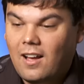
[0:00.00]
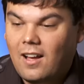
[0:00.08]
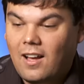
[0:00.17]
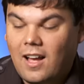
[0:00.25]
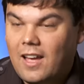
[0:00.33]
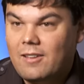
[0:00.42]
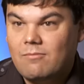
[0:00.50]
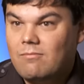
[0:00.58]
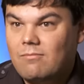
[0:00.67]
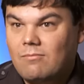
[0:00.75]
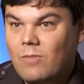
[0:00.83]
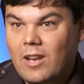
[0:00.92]
I
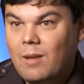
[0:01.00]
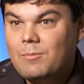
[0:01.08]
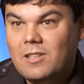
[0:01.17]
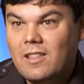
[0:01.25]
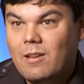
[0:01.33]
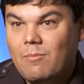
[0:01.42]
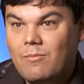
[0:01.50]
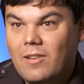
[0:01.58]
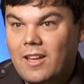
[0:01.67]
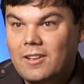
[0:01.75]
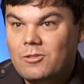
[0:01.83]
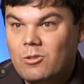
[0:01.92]
went up to them
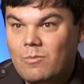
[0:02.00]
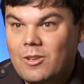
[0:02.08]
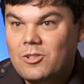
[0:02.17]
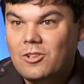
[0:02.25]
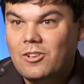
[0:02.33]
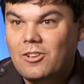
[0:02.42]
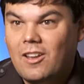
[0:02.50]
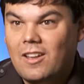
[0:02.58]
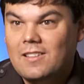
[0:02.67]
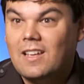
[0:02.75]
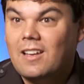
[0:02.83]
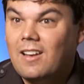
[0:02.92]
at intermission
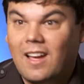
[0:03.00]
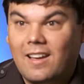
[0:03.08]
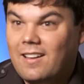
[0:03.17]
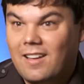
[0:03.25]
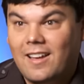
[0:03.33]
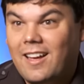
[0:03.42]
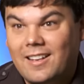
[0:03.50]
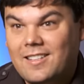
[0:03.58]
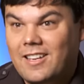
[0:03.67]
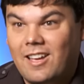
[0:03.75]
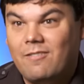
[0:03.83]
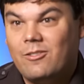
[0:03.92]
and said, I got to
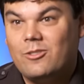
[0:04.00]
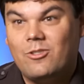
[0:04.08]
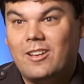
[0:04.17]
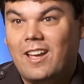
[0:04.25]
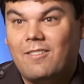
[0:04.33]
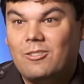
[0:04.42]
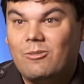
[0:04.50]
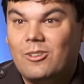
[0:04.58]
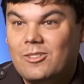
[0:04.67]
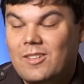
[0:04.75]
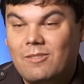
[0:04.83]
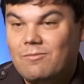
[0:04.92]
take you out for a drink
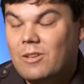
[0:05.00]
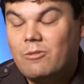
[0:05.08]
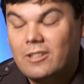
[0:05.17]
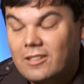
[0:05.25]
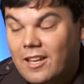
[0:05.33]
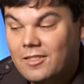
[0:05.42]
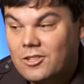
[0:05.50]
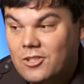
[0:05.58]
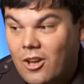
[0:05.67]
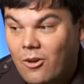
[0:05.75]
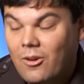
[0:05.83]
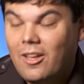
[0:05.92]
afterwards. They really liked the
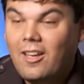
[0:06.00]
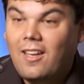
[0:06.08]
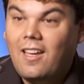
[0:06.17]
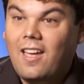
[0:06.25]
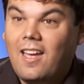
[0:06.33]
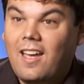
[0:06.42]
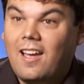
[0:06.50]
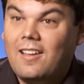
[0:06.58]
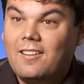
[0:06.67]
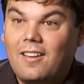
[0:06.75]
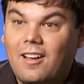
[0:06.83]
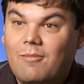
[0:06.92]
show.
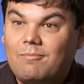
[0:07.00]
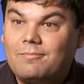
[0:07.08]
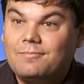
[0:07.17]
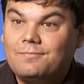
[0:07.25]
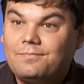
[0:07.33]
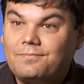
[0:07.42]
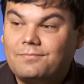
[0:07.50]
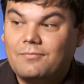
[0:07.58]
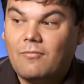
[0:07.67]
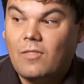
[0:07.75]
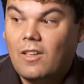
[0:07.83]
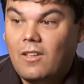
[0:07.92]
And
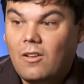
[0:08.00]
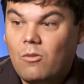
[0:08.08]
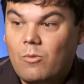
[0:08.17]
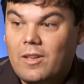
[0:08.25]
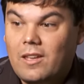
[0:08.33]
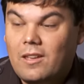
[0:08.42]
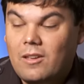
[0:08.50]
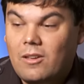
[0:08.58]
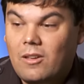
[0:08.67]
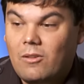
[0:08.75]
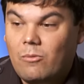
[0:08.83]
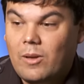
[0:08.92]
we
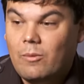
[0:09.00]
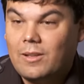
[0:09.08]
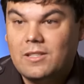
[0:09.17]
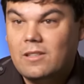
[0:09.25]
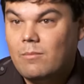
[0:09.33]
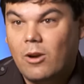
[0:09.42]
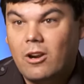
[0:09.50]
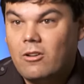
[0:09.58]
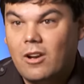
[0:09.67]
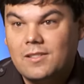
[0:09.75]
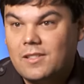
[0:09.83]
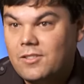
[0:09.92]
went to the bar
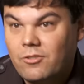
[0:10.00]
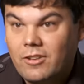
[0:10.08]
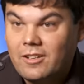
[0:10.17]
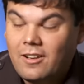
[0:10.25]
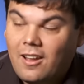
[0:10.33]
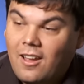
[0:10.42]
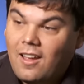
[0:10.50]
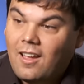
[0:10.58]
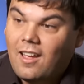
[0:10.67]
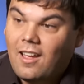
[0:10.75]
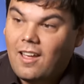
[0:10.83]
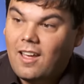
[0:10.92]
across the street
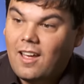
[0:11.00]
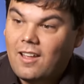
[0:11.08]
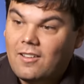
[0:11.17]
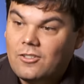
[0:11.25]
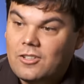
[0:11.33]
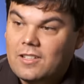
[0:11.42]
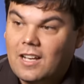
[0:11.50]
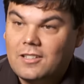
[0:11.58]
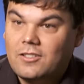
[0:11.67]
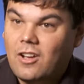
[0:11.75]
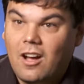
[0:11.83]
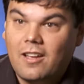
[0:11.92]
and just got to
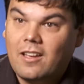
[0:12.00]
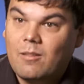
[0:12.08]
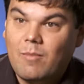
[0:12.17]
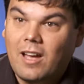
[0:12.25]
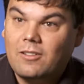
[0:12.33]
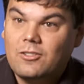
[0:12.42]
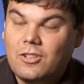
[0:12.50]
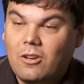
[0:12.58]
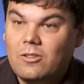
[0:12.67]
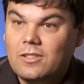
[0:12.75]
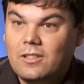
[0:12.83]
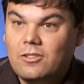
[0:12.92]
talking about
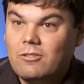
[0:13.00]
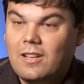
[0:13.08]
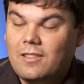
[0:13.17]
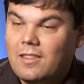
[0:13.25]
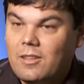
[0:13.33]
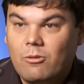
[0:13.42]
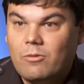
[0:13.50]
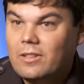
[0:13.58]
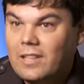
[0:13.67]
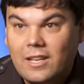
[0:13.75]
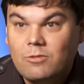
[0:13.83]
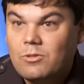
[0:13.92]
shows, and it turned out that they were
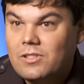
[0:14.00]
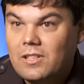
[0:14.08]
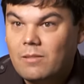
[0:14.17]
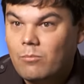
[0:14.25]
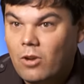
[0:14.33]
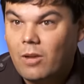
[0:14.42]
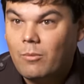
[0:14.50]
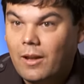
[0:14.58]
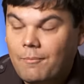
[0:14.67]
really interested in Broadway.